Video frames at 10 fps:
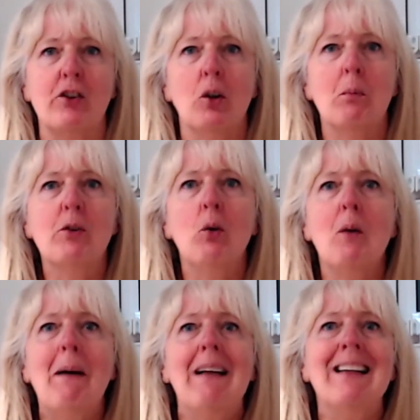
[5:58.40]
was all
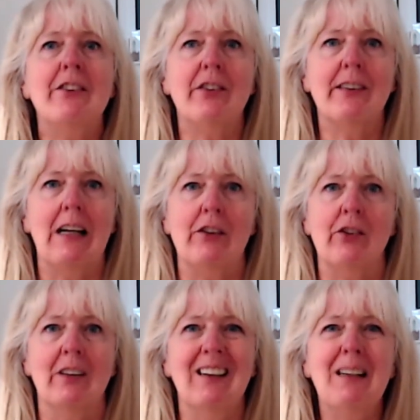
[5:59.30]
about
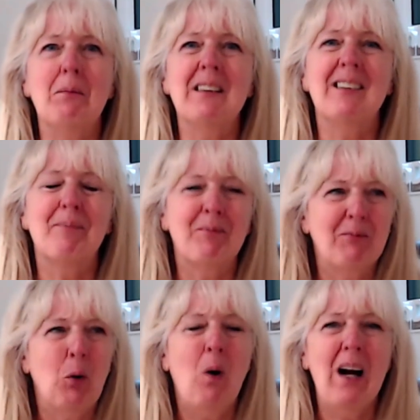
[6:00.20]
legislation, and it was
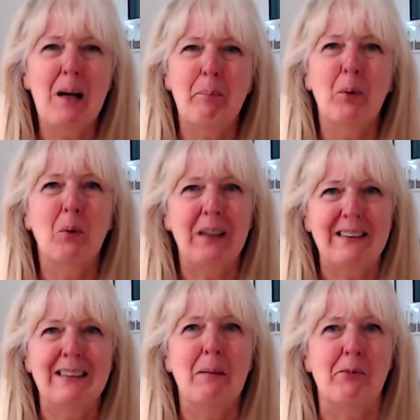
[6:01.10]
quite a boring
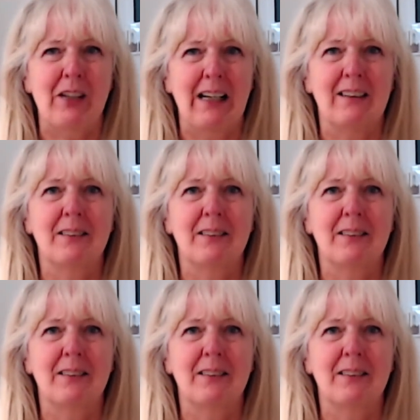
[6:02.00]
subject.